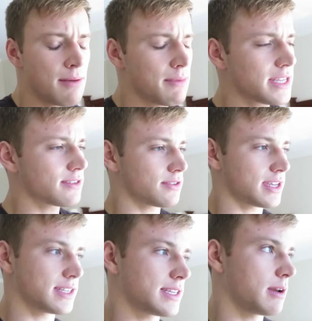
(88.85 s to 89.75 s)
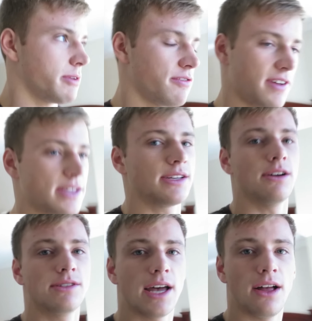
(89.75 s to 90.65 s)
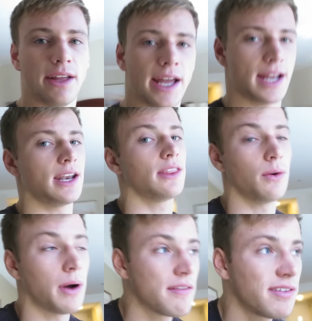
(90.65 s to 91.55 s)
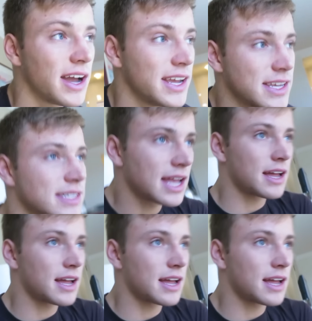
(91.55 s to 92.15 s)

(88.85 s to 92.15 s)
Makes no sense that I'm in a fancy hotel and the Wi-Fi is